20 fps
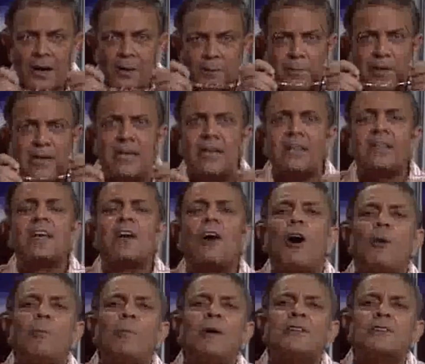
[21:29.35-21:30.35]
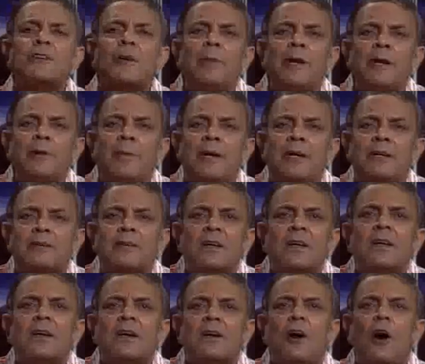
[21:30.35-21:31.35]
meeting the government's commitments.
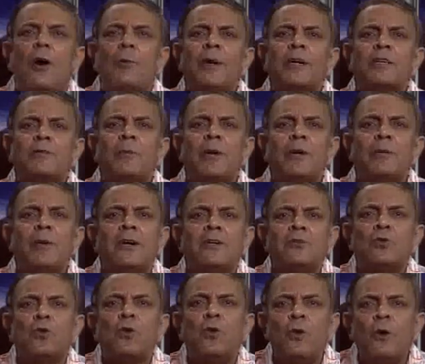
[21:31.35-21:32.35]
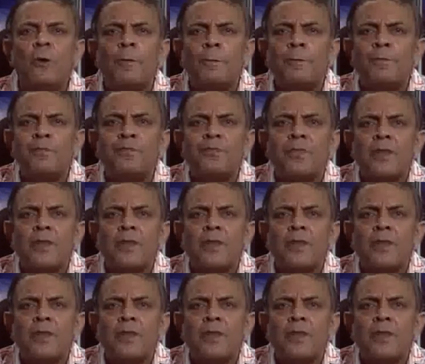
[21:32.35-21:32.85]
Government's commitments to whom?